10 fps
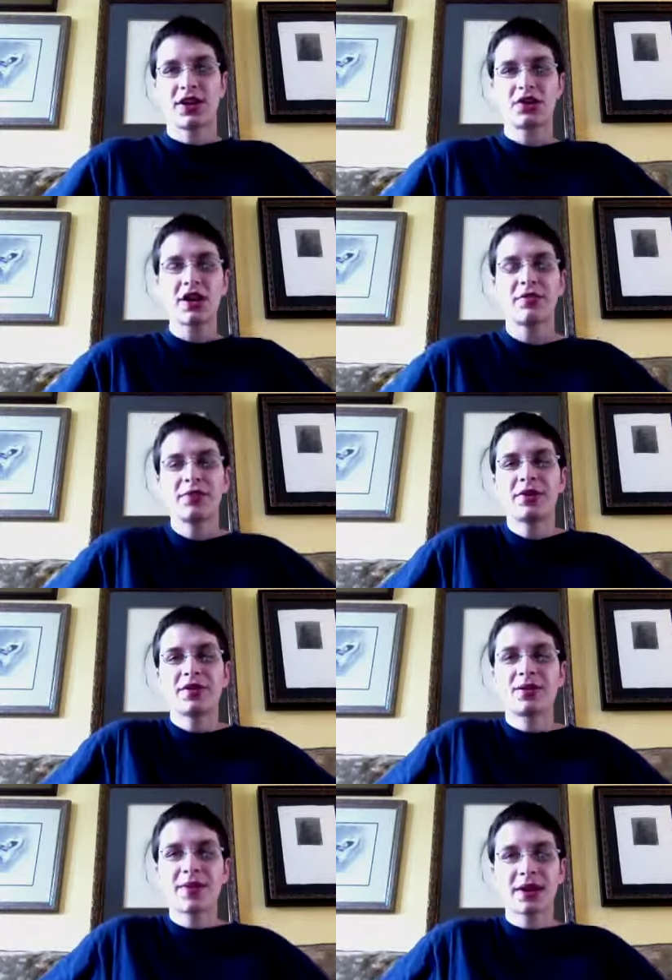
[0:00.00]
I try to be a
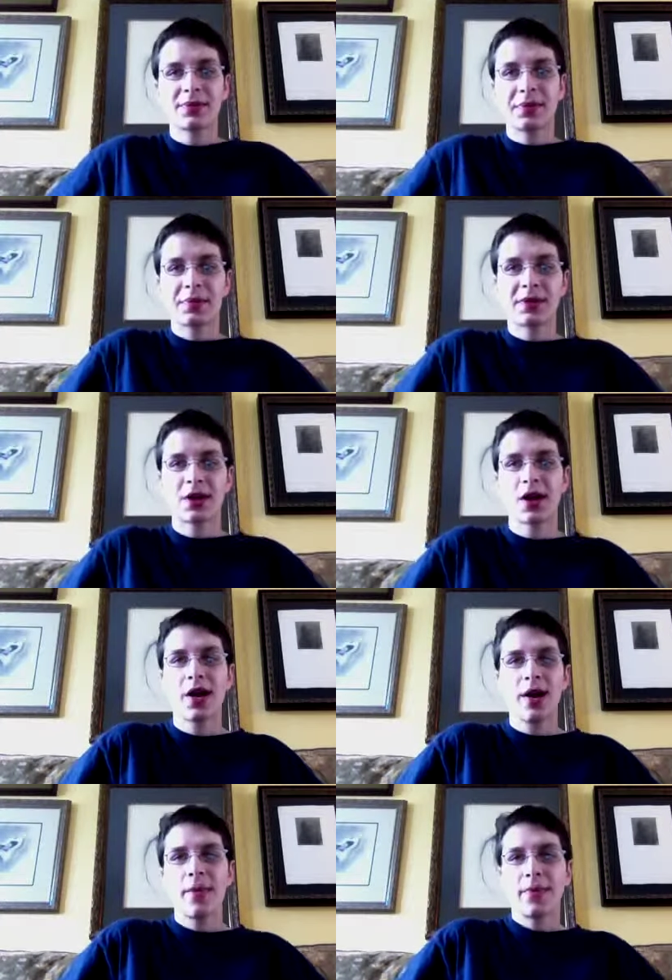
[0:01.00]
respectable player,
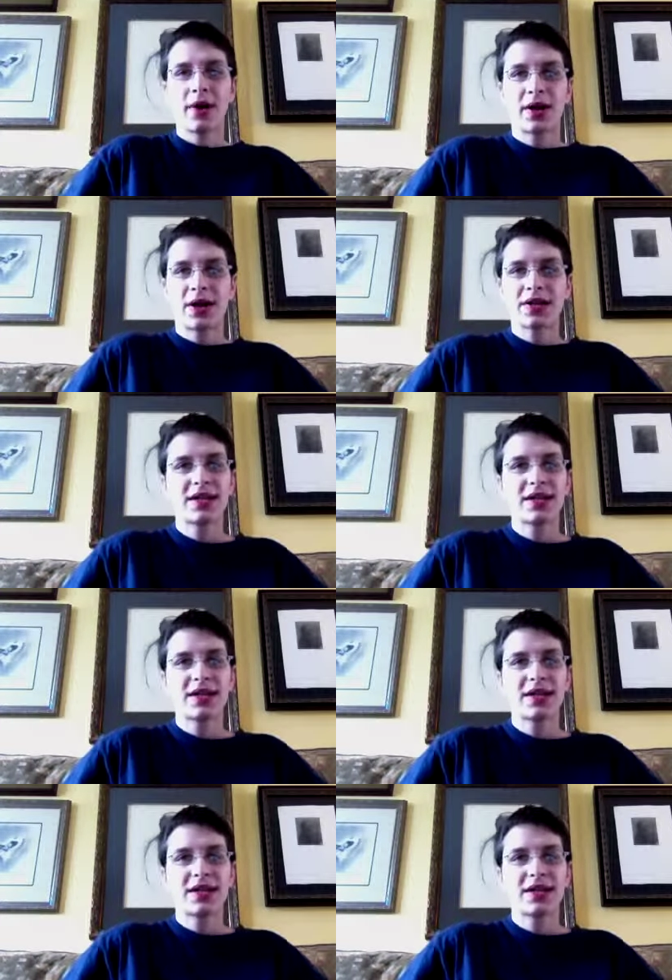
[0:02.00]
but